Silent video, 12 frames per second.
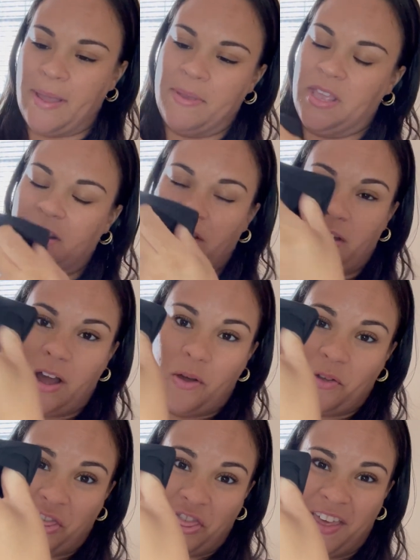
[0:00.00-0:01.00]
I mean, look
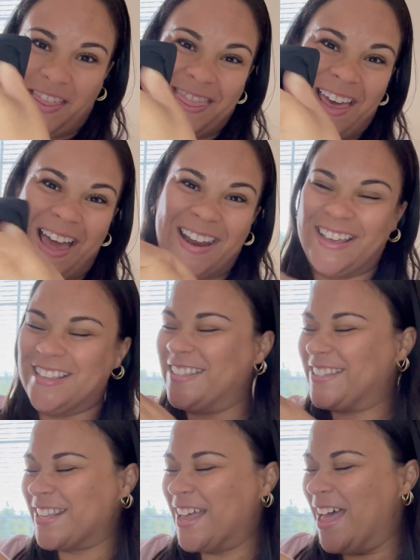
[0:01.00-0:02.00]
how thin that
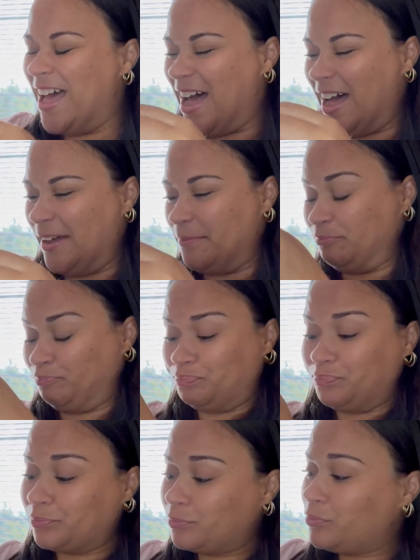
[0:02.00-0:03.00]
is.
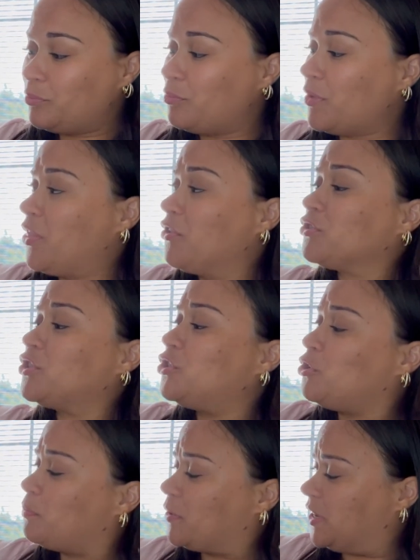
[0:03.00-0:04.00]
They're
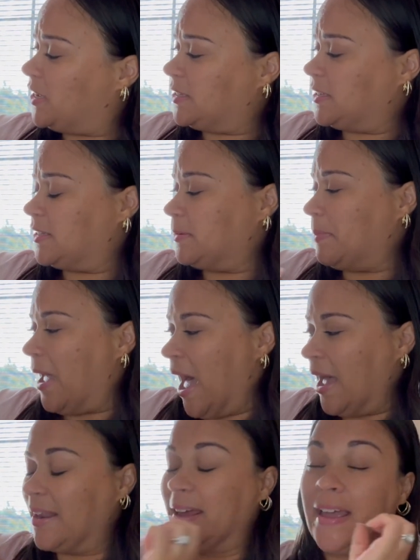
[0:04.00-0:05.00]
super easy to
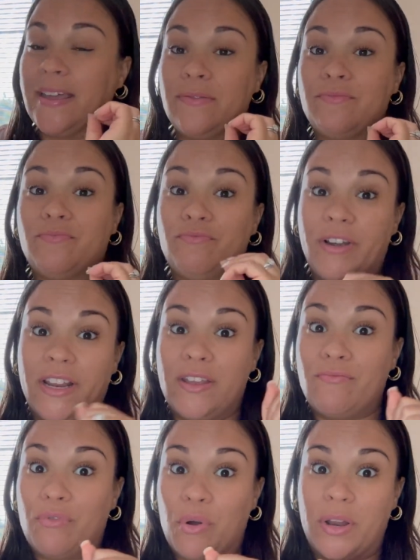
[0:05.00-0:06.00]
pack. Like I can really
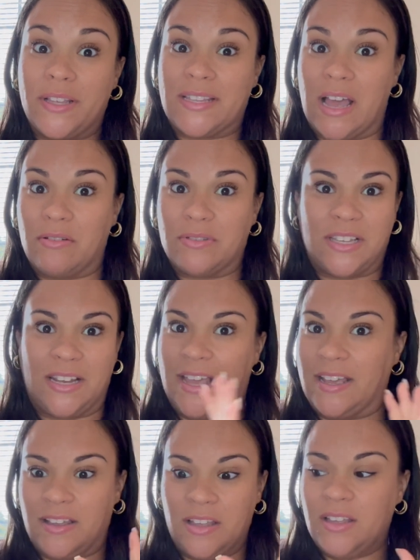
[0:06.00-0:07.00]
roll it down to
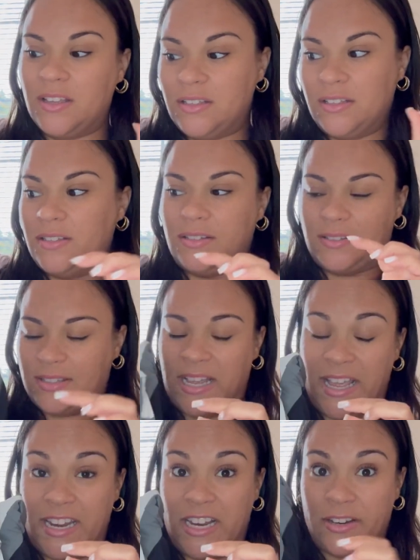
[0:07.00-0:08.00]
like
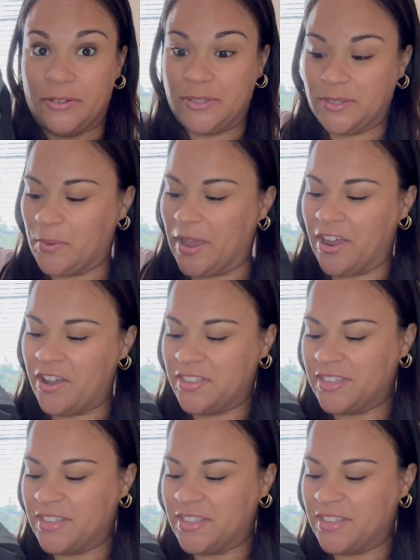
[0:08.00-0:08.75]
tiny little square.